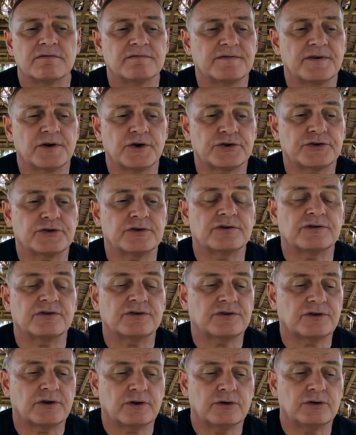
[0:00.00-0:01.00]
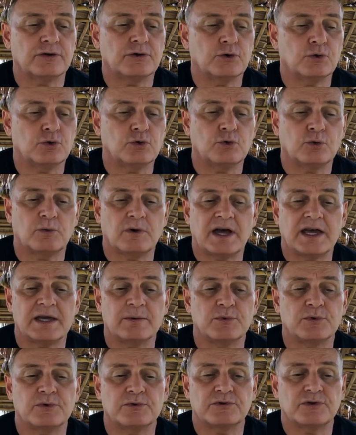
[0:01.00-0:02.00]
conversions so you're
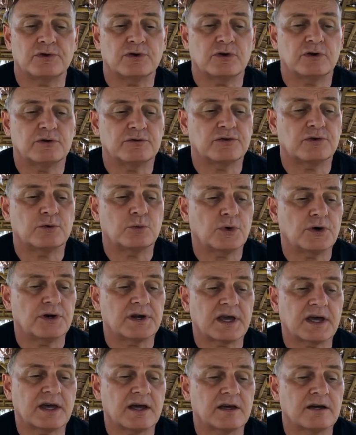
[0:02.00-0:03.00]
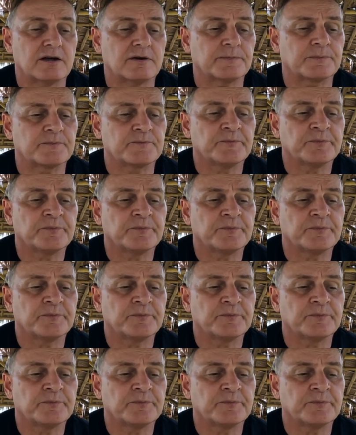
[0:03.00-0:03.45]
able to work it out.